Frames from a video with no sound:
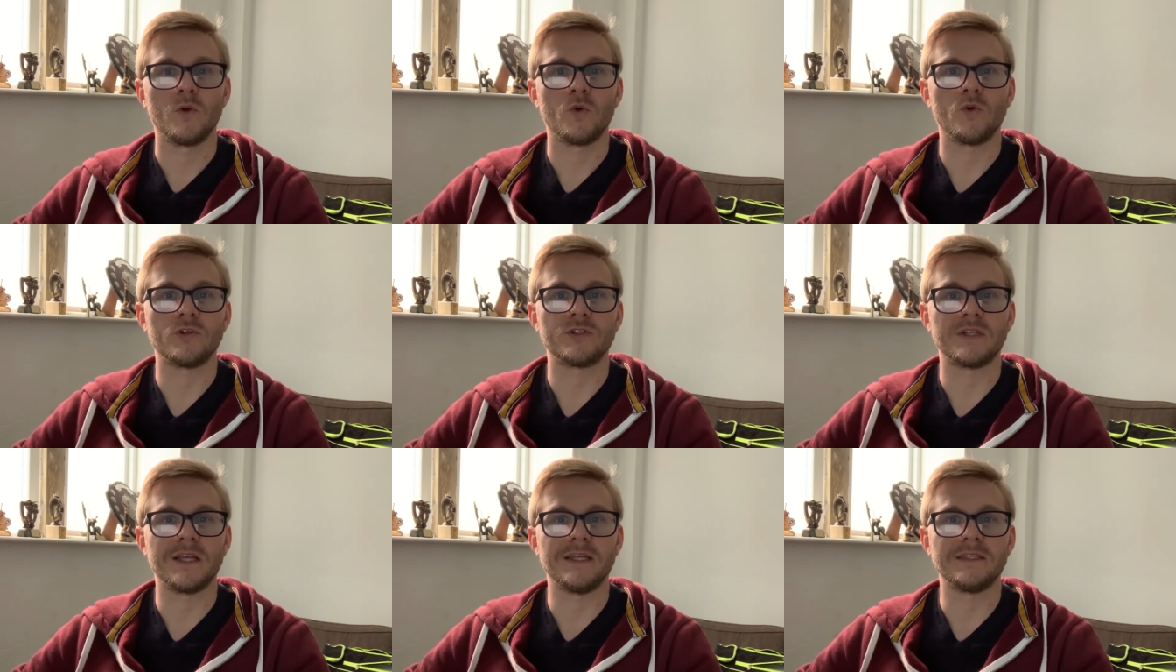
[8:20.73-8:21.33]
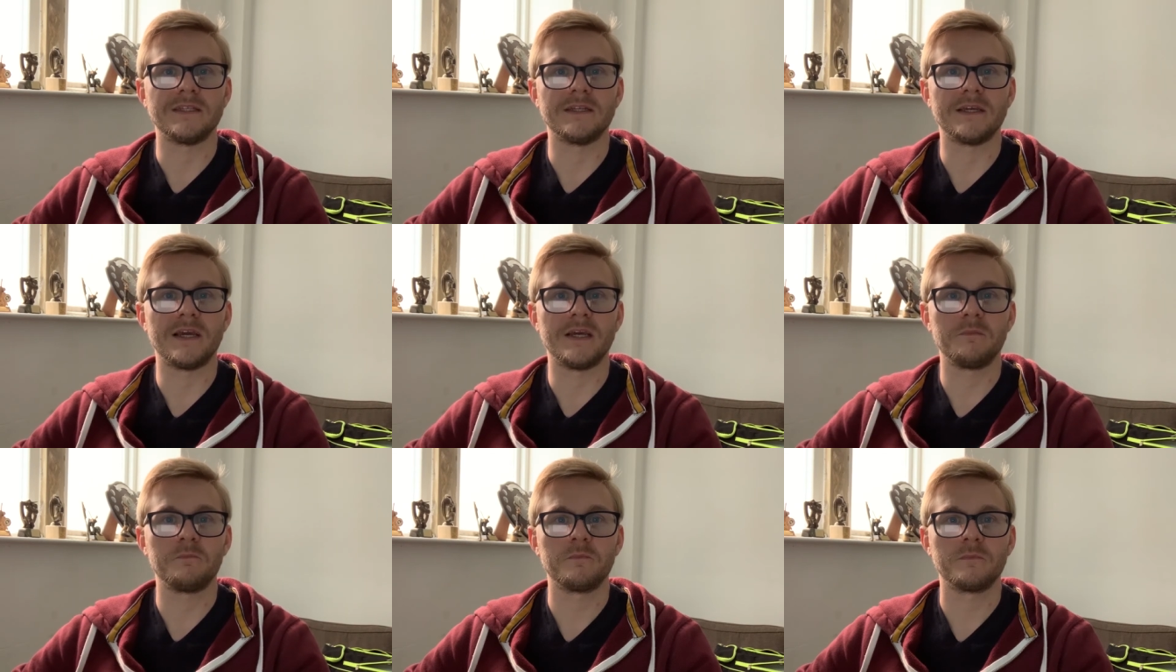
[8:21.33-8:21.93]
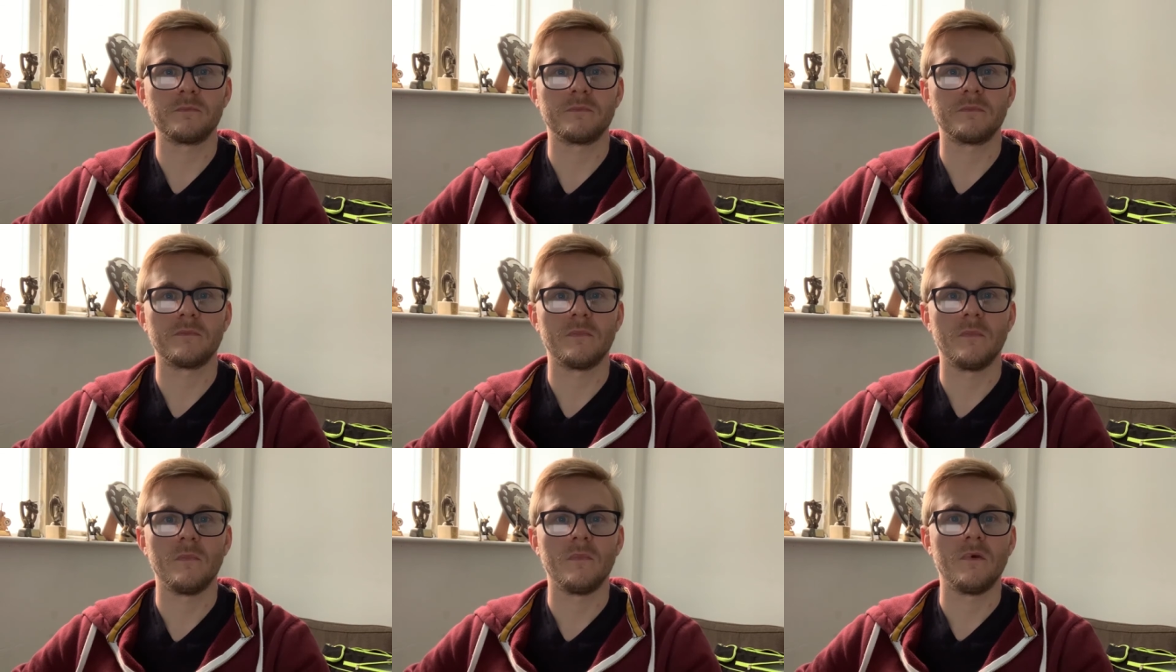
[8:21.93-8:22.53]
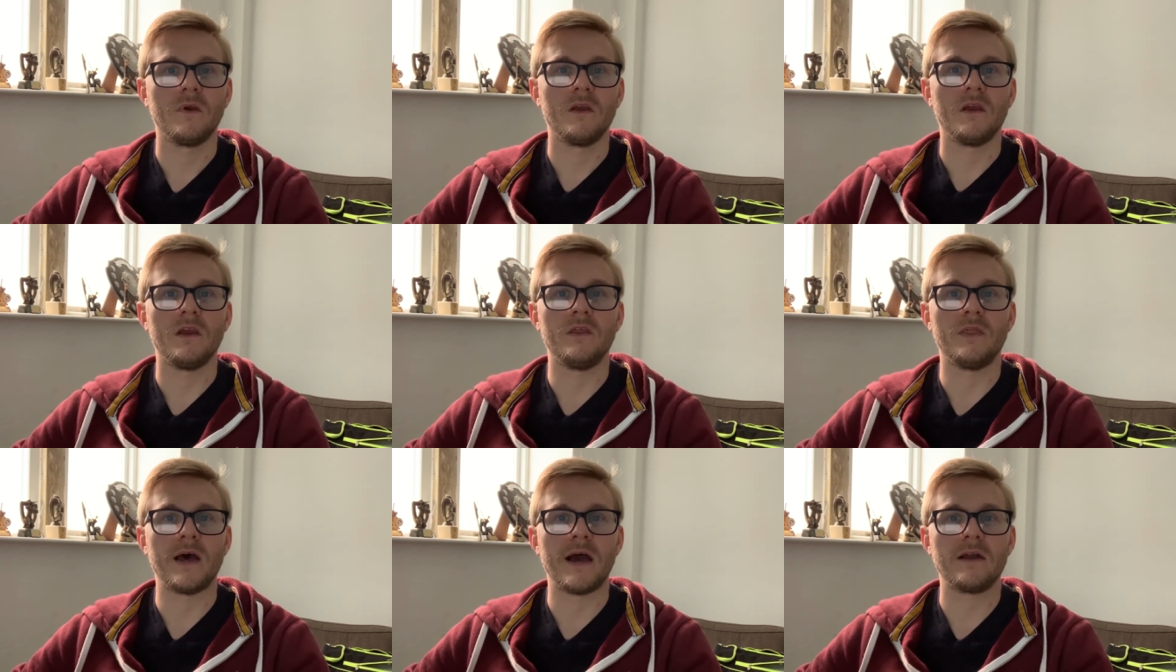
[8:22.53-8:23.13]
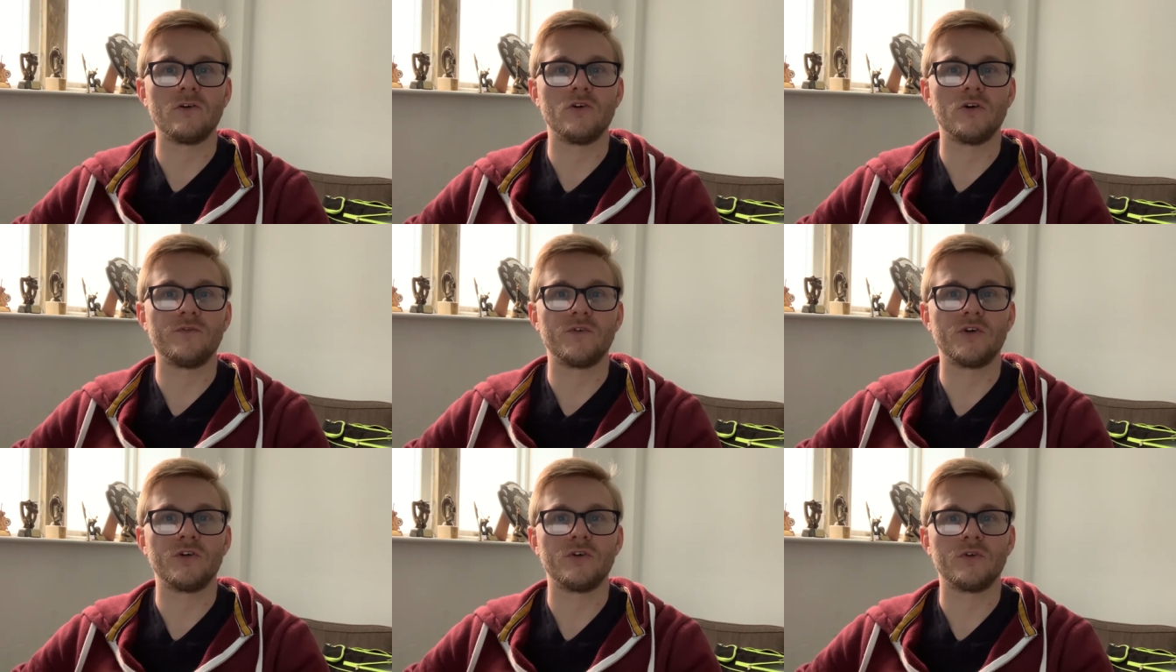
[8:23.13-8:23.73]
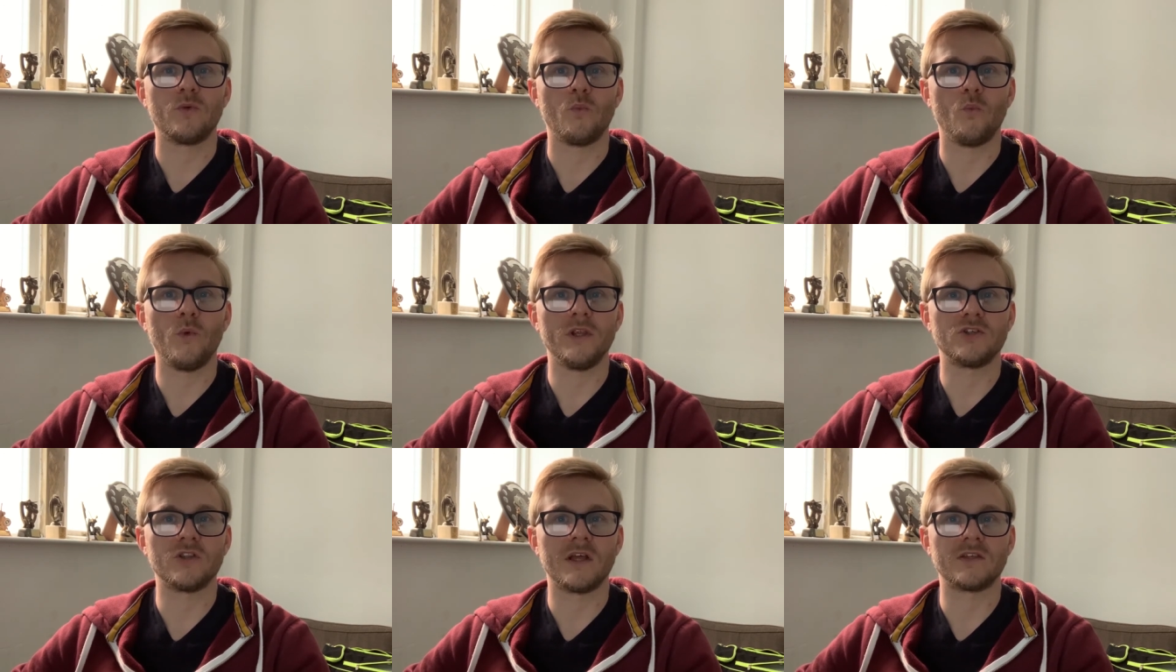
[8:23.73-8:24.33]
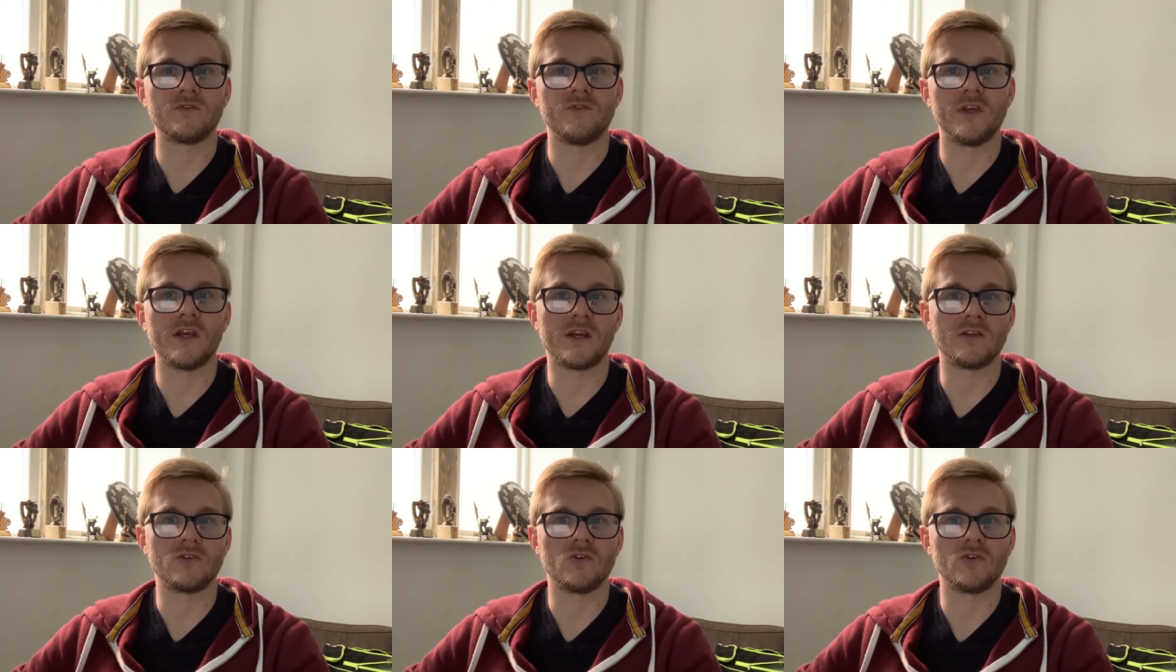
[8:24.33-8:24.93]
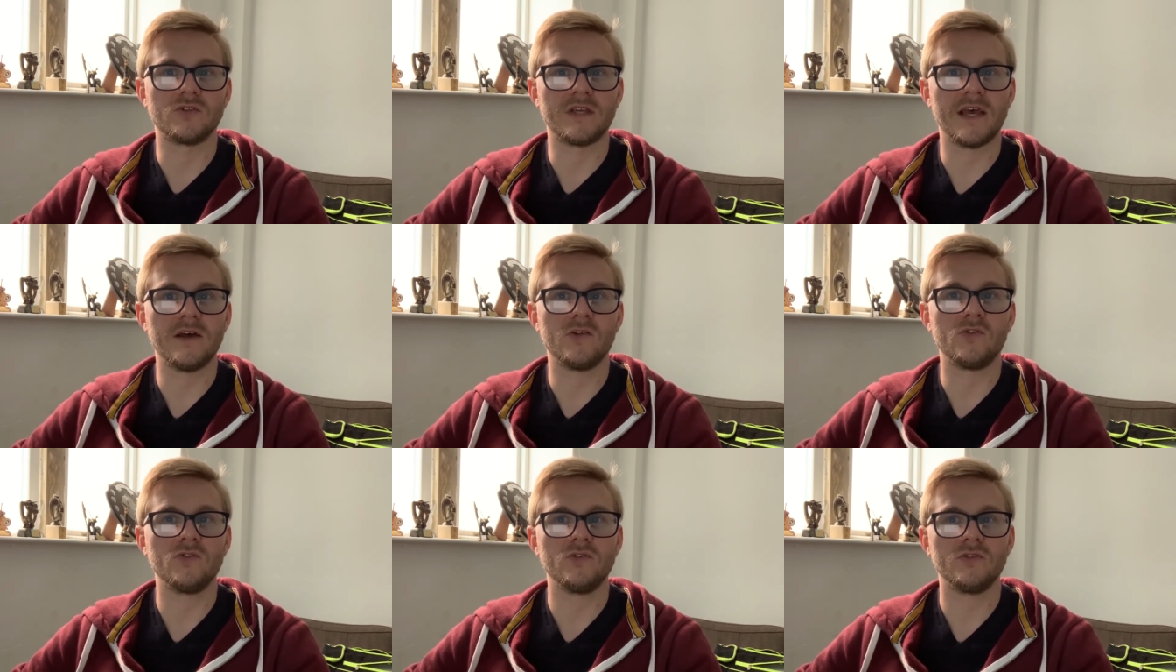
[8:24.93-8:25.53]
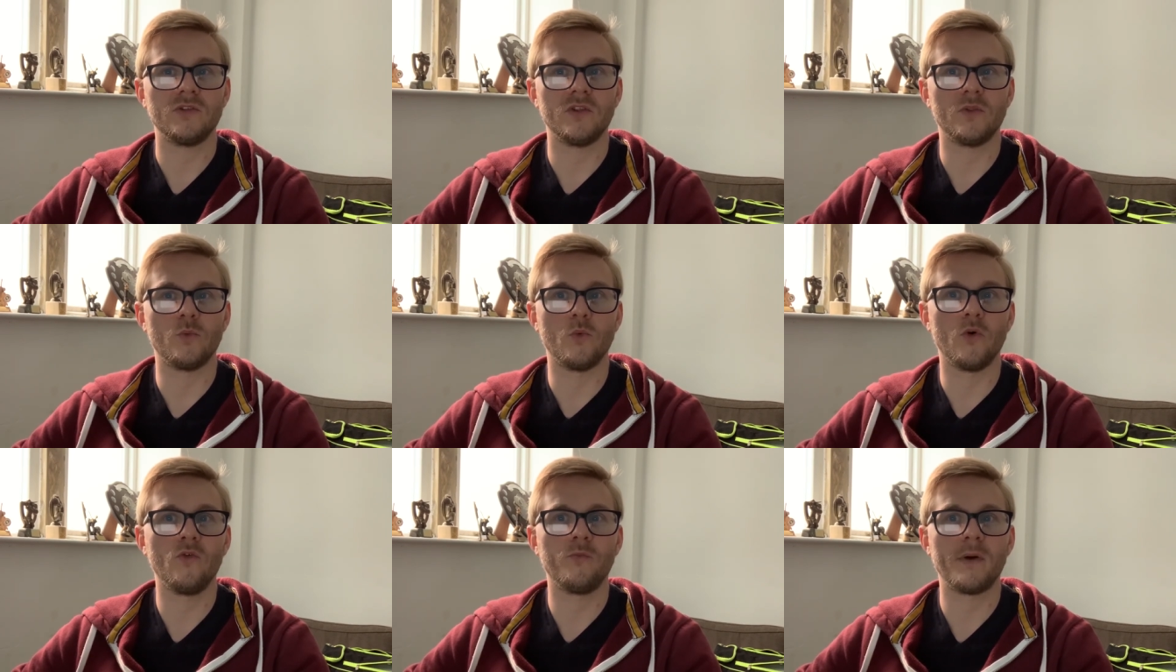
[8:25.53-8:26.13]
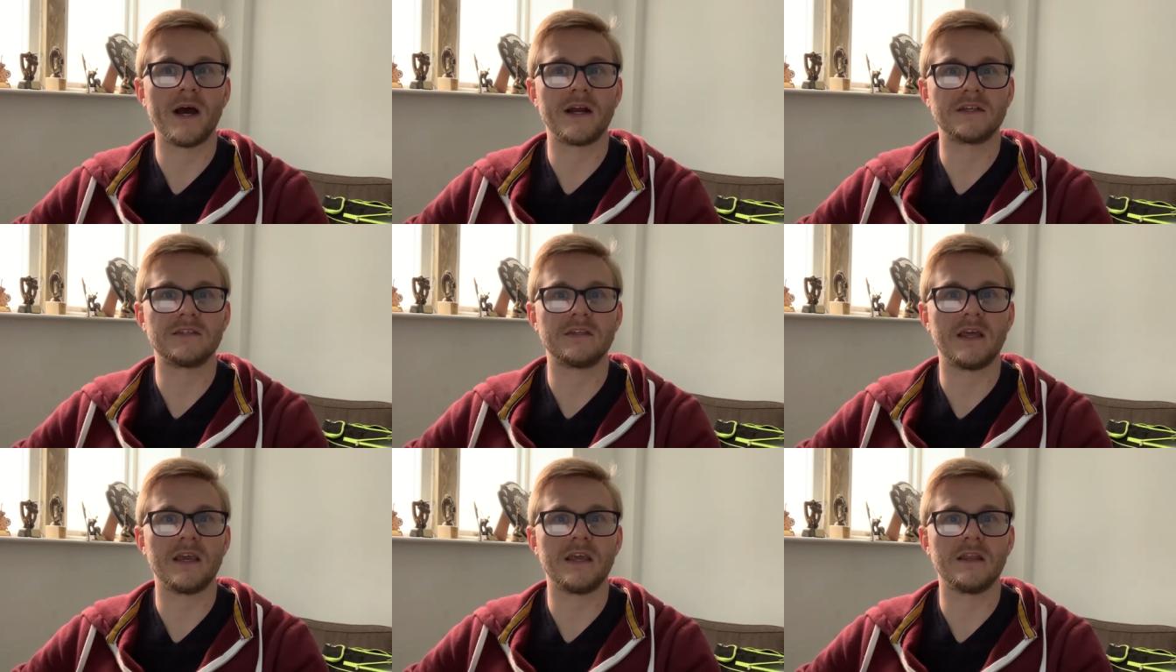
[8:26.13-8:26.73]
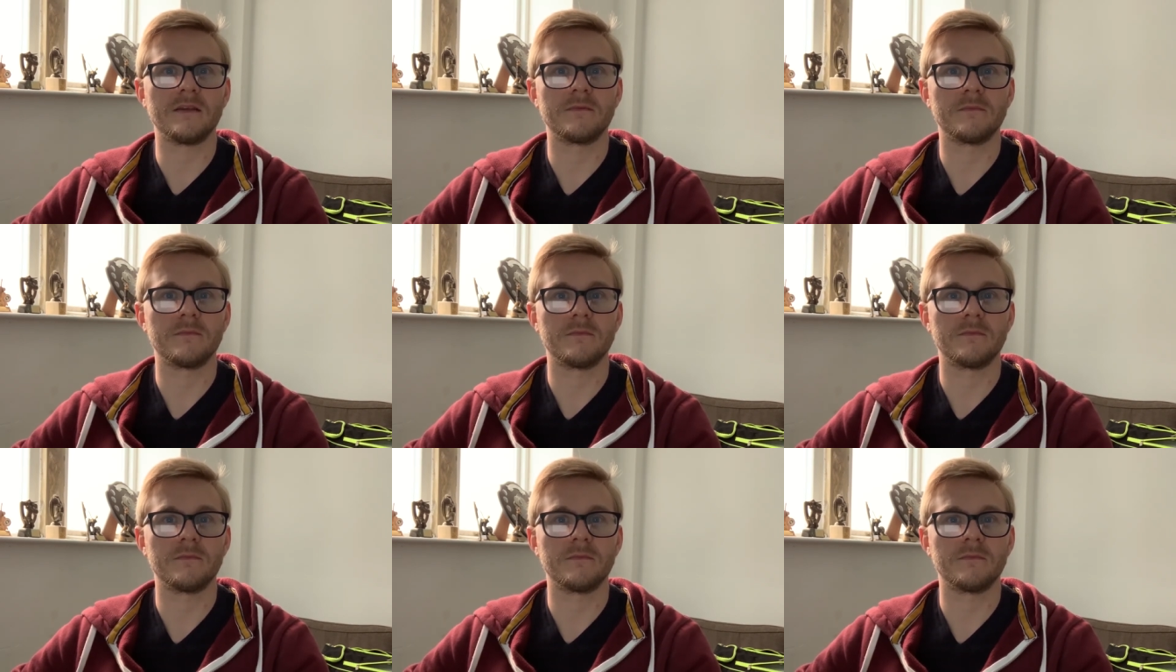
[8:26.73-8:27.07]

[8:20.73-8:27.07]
Question 18 again. In The Hangover, which Las Vegas hotel did the Wolfpack stay